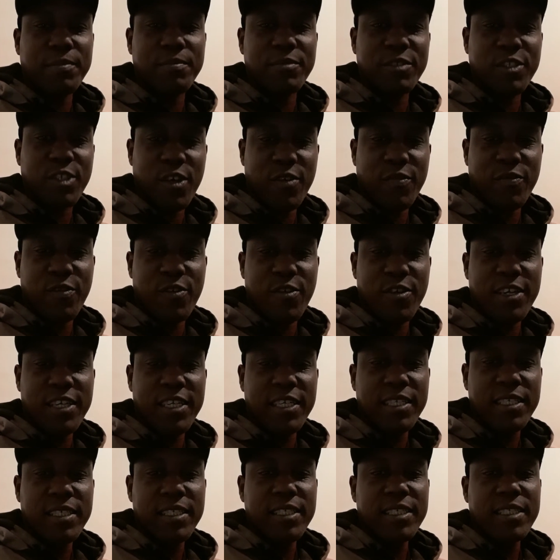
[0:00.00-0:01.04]
South Florida,
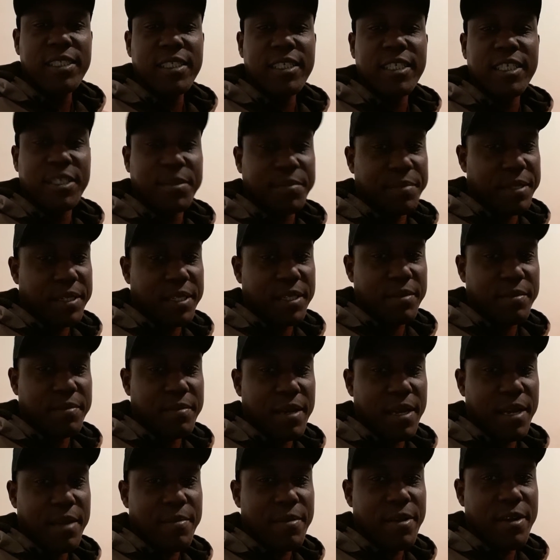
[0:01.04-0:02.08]
especially
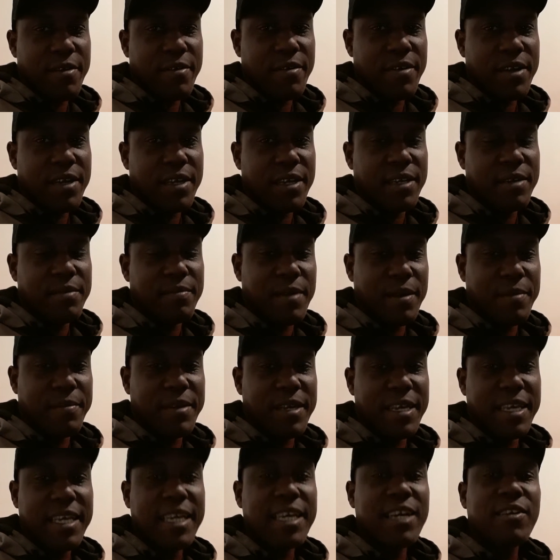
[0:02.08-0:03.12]
Miami area,
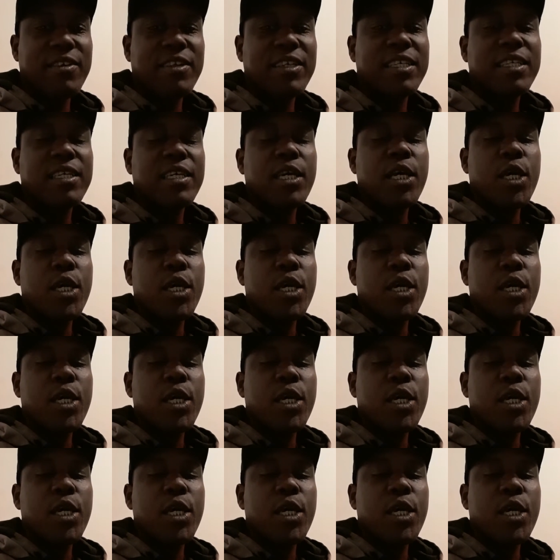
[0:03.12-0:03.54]
Miami-Dade County,